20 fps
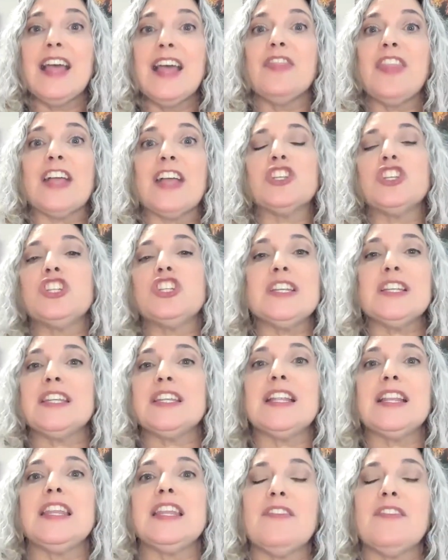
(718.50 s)
that she
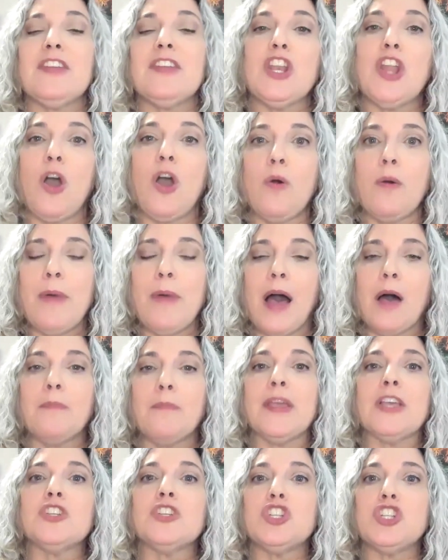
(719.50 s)
didn't even know about
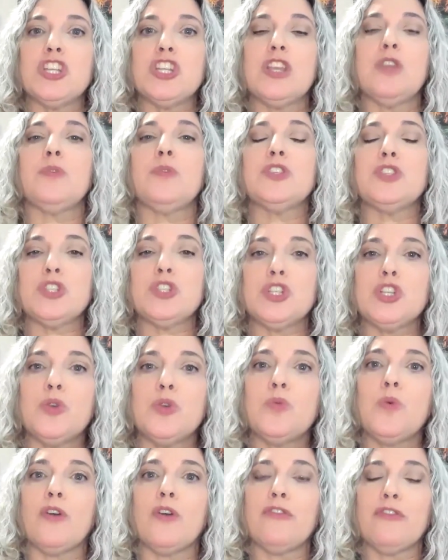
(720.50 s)
because she was
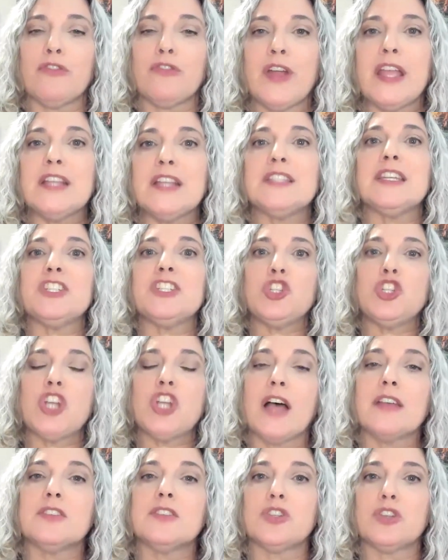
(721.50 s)
too afraid to
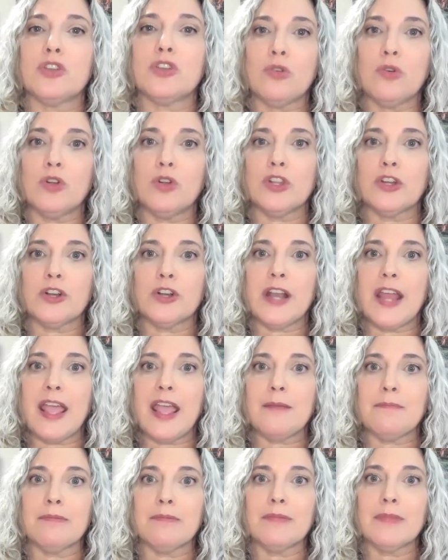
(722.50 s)
just Google her
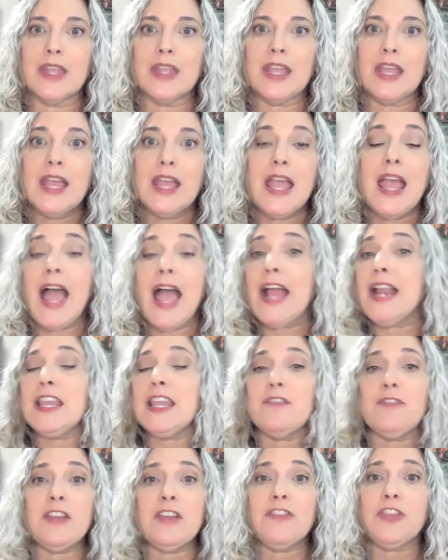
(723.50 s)
name. And
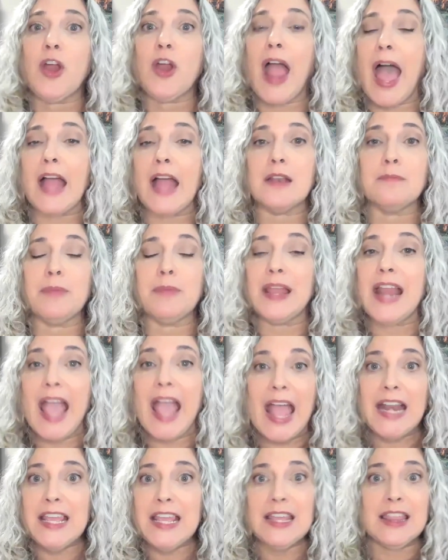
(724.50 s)
even if there hadn't been
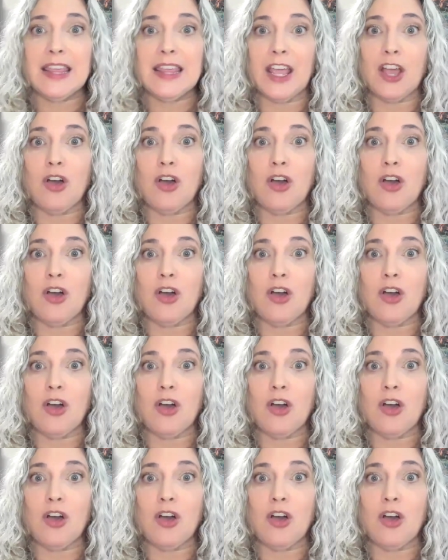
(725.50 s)
anything